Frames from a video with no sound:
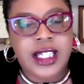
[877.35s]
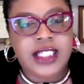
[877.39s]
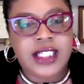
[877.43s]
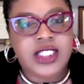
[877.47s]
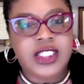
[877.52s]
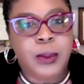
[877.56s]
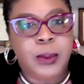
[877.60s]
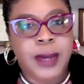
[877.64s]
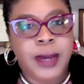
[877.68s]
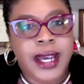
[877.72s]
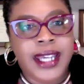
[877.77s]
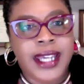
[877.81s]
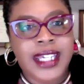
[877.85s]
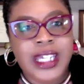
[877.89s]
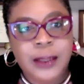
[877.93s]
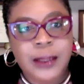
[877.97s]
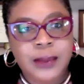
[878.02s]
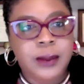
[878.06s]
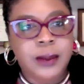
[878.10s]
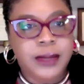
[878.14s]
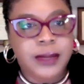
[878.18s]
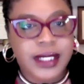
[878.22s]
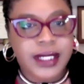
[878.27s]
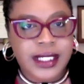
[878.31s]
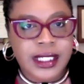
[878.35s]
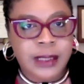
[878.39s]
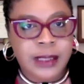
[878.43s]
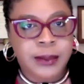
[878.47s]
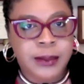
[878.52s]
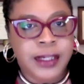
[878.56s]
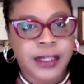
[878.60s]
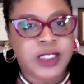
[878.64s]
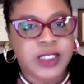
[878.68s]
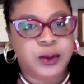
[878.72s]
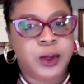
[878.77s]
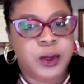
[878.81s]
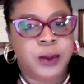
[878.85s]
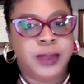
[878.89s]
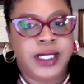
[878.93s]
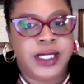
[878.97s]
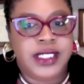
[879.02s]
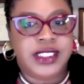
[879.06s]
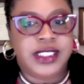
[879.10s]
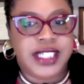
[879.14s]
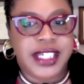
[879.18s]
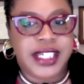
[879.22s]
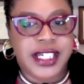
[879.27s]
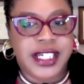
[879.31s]
So by implementing
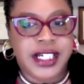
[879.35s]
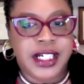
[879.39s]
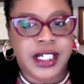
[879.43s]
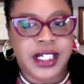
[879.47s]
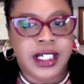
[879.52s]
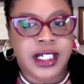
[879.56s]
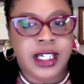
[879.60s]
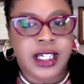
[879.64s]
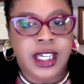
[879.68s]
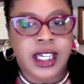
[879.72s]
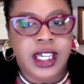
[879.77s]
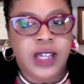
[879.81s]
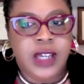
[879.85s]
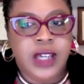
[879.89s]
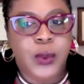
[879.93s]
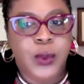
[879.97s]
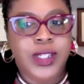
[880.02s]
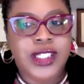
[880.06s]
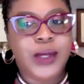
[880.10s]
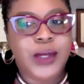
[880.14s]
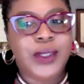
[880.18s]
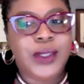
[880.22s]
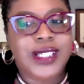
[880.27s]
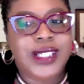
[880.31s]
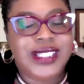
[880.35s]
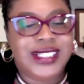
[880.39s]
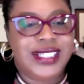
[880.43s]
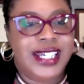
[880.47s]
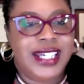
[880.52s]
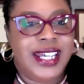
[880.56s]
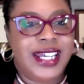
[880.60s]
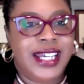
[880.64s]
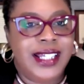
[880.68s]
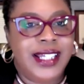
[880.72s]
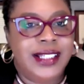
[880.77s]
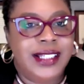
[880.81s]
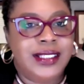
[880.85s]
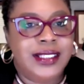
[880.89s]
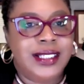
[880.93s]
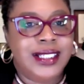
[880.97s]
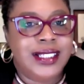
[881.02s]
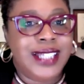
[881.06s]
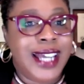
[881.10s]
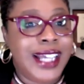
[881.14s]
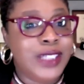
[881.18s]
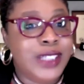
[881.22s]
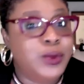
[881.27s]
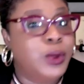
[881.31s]
measurement-based care, we noticed that
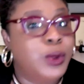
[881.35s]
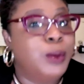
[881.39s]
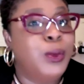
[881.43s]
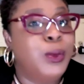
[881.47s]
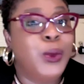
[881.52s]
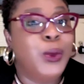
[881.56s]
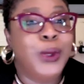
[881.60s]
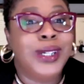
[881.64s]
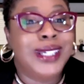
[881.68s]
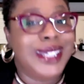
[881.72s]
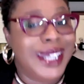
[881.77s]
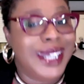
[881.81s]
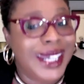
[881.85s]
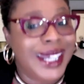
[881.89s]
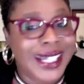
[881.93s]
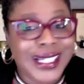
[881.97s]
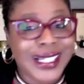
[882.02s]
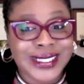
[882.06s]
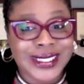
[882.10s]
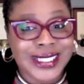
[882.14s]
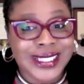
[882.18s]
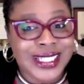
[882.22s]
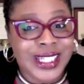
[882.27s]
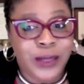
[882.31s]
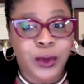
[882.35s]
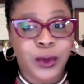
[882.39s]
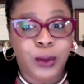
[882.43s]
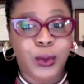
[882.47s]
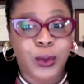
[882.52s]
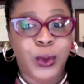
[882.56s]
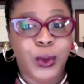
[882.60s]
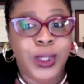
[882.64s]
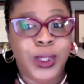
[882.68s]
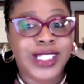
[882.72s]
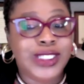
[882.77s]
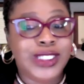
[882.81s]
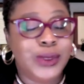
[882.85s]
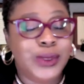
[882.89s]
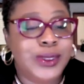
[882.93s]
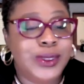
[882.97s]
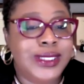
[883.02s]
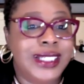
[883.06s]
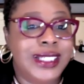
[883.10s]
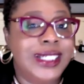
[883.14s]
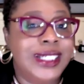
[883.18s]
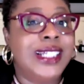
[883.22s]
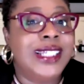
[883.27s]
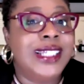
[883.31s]
clients were more engaged and they were more
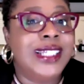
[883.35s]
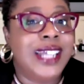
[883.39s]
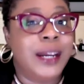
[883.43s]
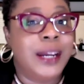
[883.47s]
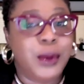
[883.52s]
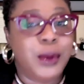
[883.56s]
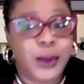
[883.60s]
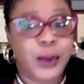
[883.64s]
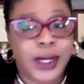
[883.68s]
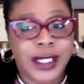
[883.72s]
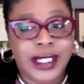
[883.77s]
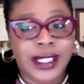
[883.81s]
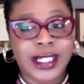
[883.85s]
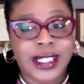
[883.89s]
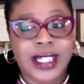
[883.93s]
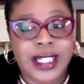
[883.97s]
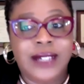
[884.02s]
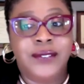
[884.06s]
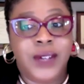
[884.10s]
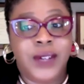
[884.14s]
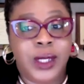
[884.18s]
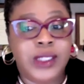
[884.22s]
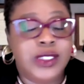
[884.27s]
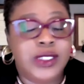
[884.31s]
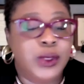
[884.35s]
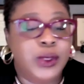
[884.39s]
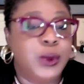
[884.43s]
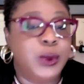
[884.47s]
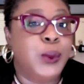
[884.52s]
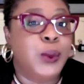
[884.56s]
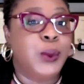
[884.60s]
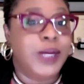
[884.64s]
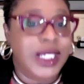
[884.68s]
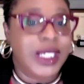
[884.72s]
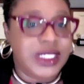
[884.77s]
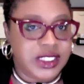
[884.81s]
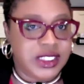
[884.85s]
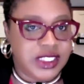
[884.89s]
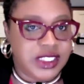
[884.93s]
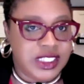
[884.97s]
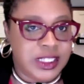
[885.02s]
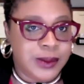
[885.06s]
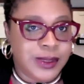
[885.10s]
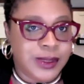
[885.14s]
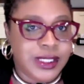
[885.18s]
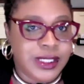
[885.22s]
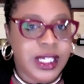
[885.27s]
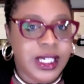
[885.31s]
interested in collaborating and fostering
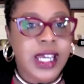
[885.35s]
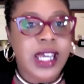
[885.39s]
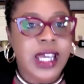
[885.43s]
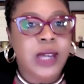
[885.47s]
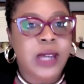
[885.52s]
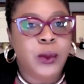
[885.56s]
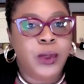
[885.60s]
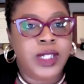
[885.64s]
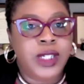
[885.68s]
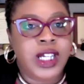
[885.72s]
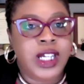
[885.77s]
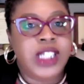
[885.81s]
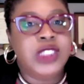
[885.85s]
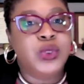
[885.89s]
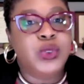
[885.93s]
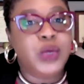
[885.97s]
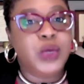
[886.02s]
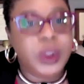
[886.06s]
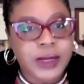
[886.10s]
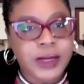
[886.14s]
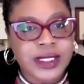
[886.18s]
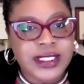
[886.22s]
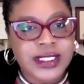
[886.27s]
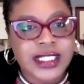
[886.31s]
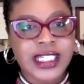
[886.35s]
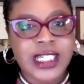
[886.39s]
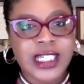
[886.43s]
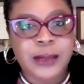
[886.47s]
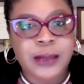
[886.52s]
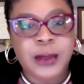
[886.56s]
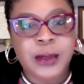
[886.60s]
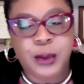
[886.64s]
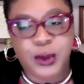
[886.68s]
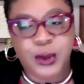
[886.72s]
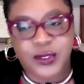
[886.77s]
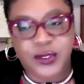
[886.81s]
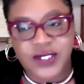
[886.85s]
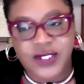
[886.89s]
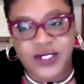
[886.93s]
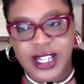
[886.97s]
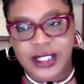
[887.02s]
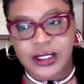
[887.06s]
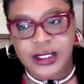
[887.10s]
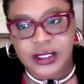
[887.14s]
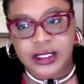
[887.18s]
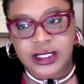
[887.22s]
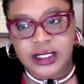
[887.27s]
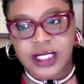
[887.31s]
relationships with our treatment team and
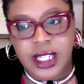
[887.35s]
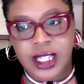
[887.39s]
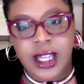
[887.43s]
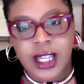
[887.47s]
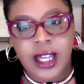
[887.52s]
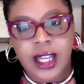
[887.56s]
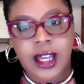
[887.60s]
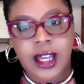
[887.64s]
providers.